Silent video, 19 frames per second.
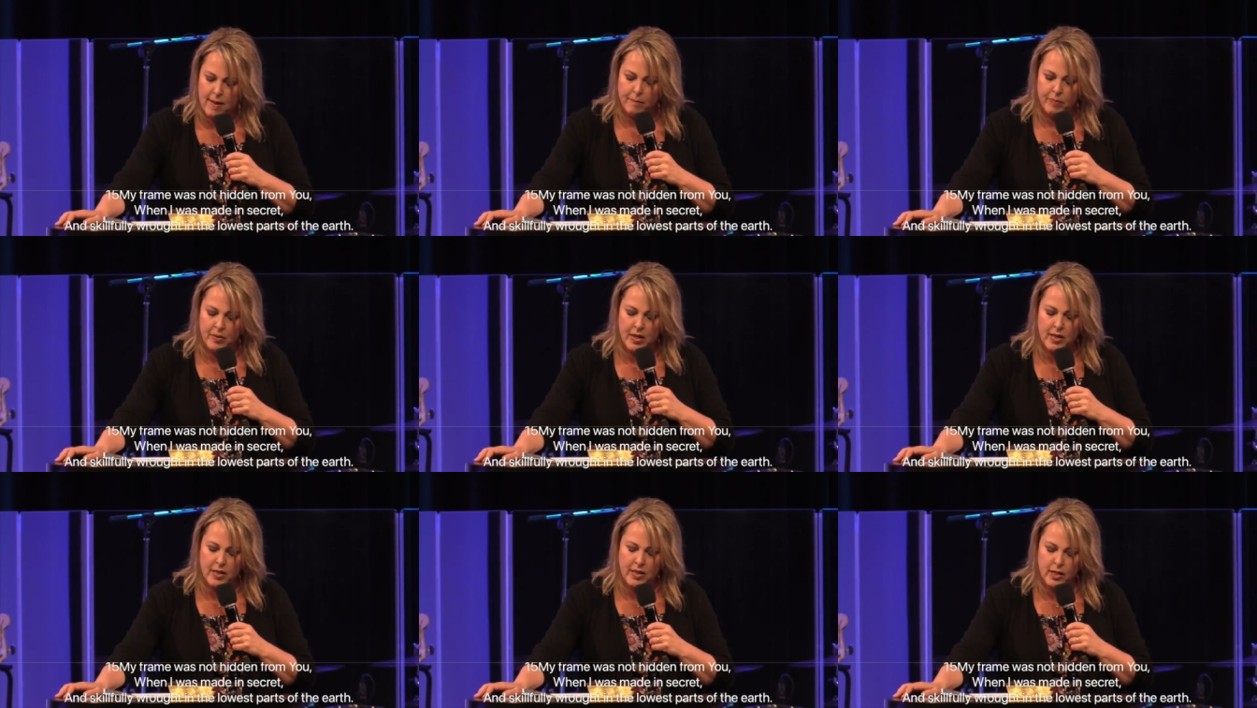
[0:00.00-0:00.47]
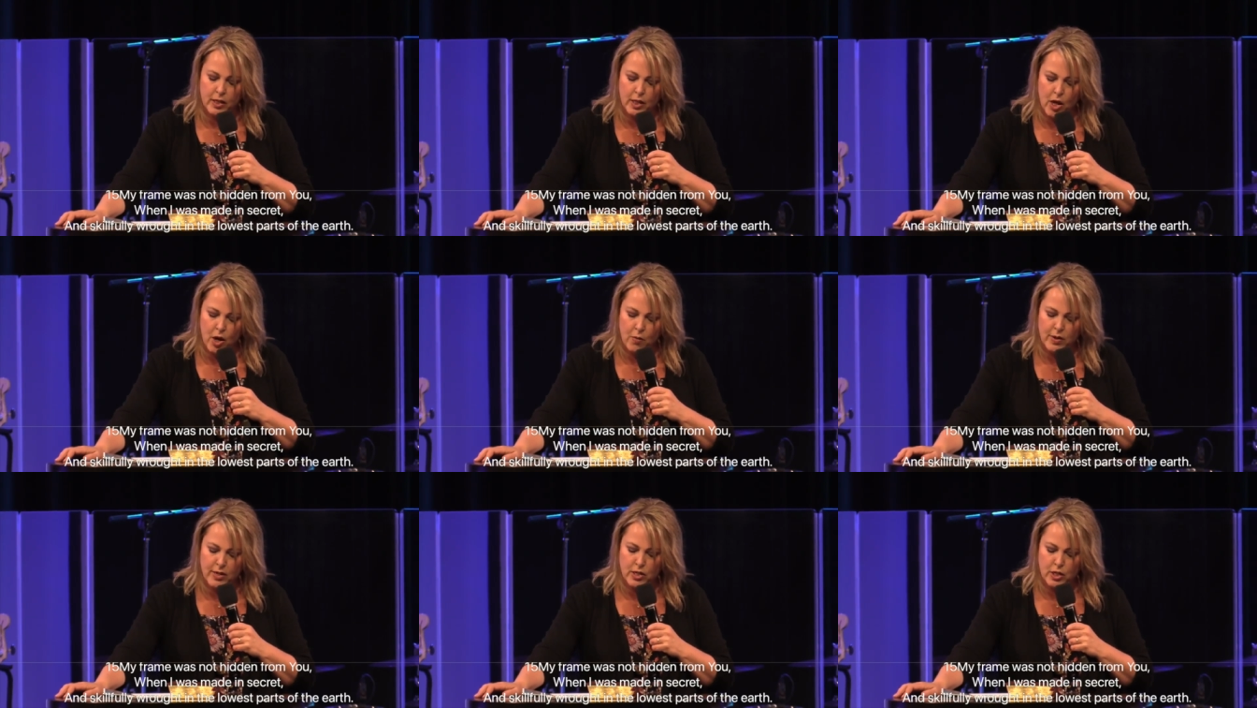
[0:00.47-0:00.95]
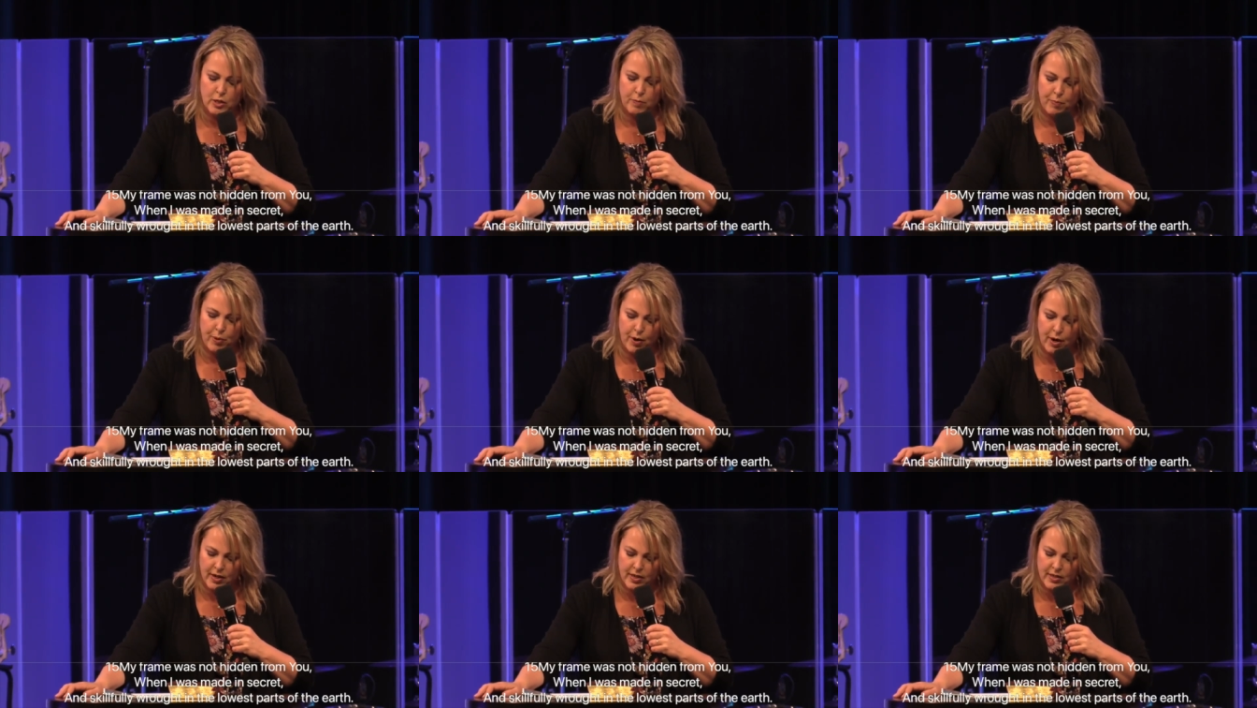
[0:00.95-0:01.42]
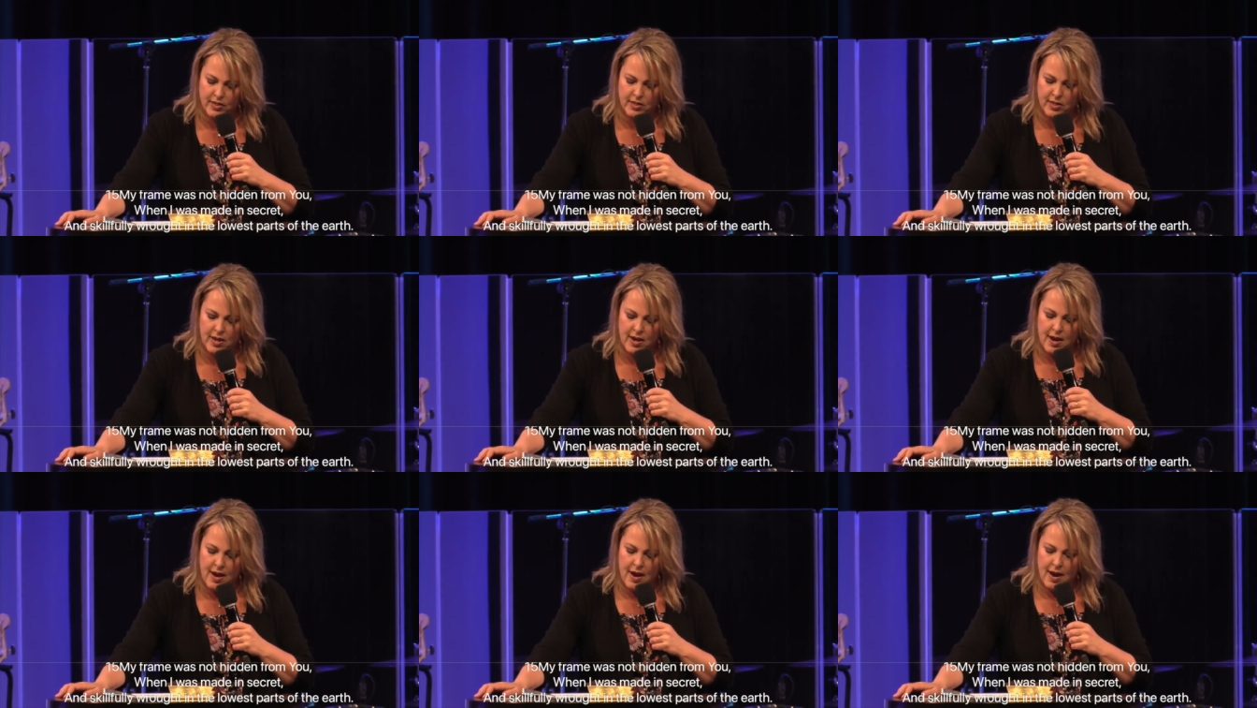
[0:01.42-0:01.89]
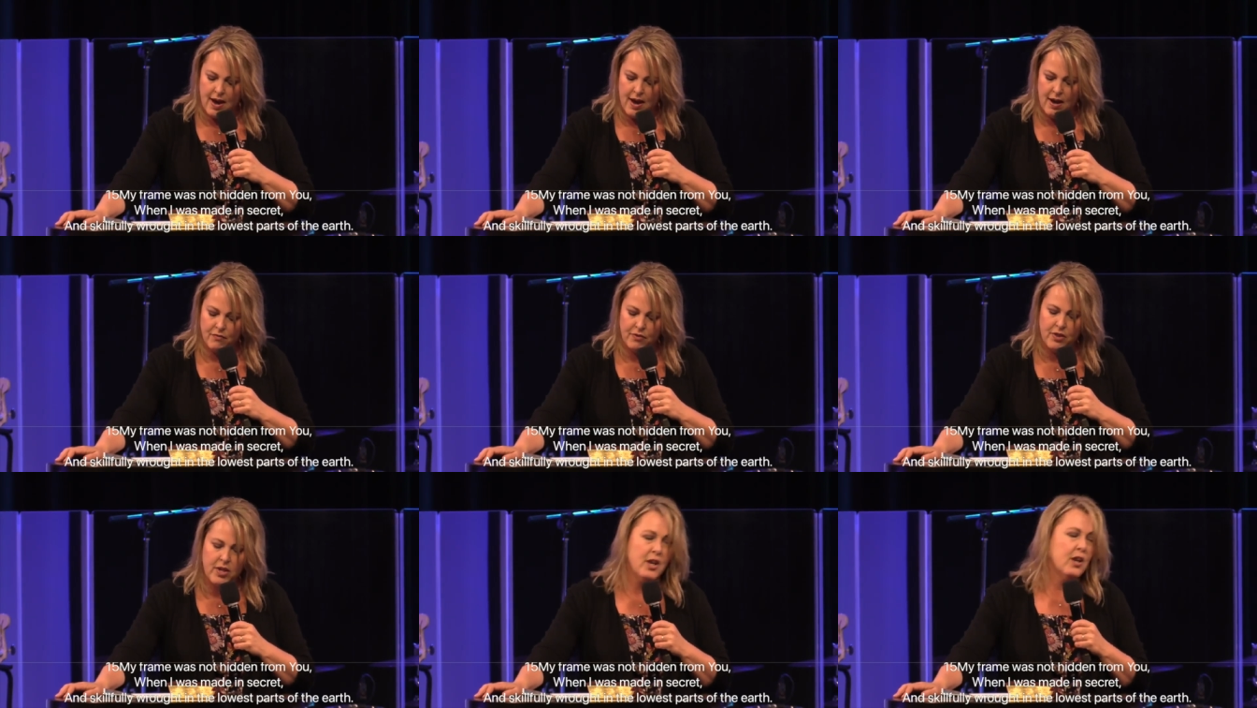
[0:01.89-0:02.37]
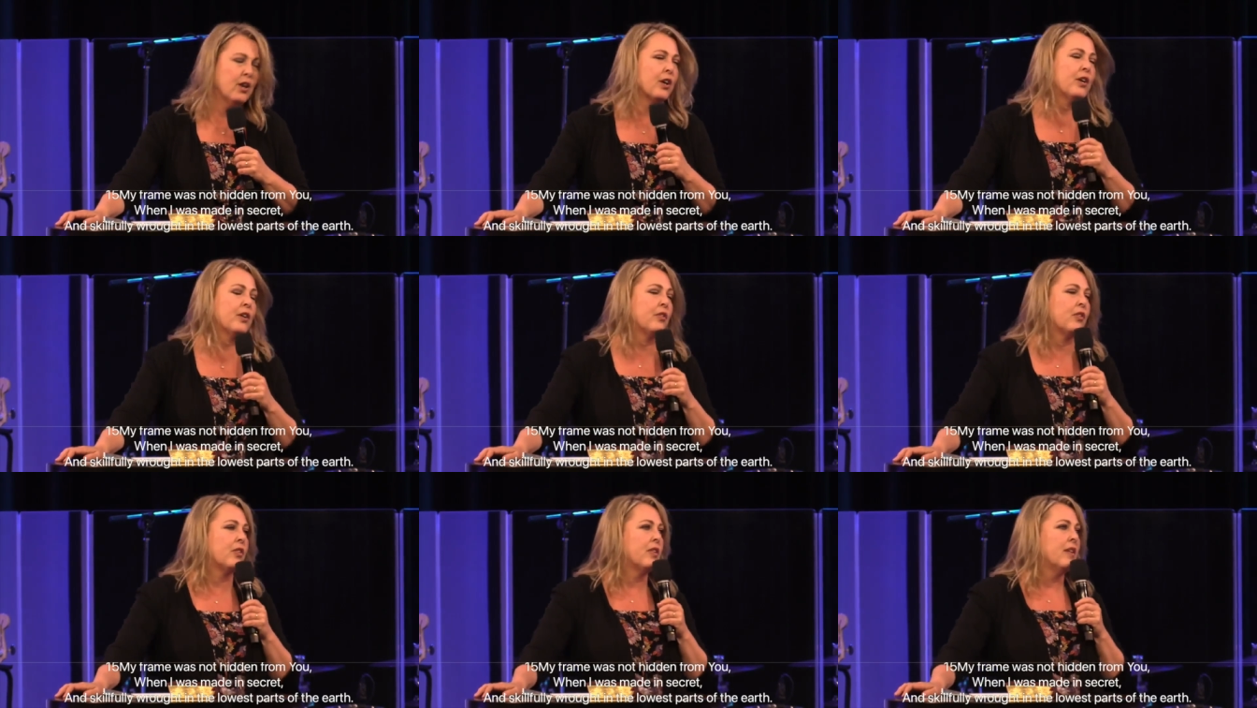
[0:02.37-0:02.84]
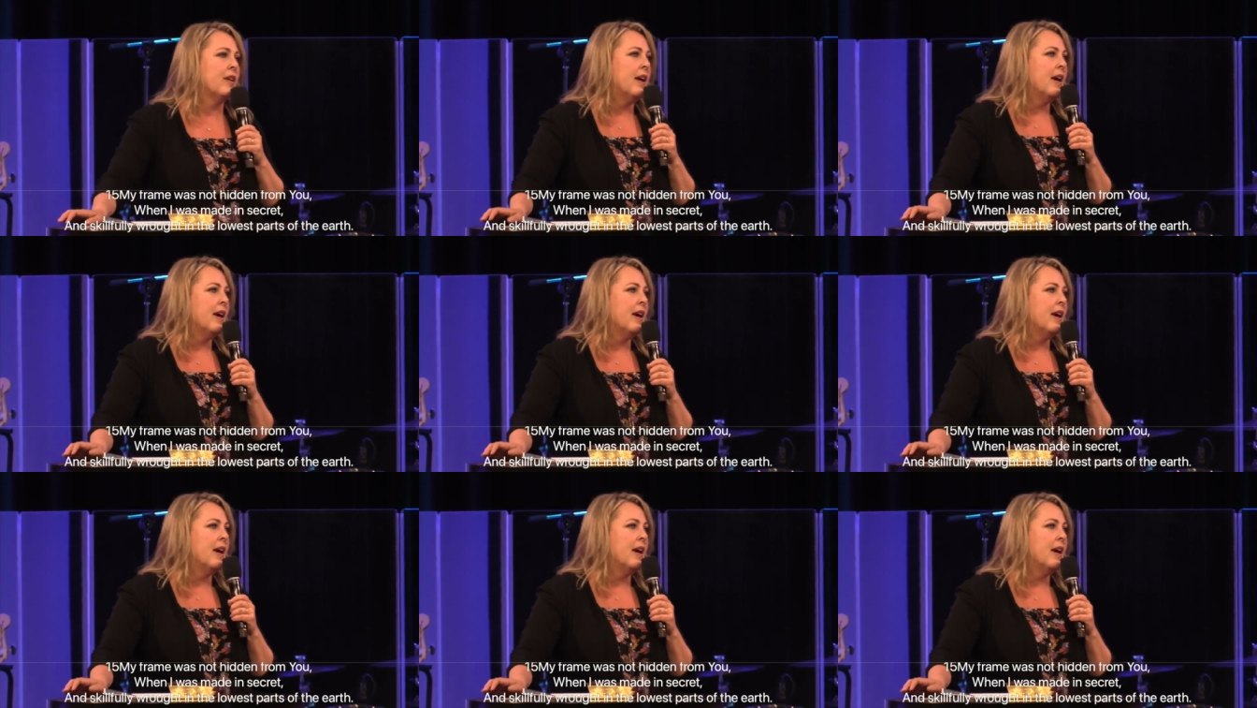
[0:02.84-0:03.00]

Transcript: in the lowest parts of the earth.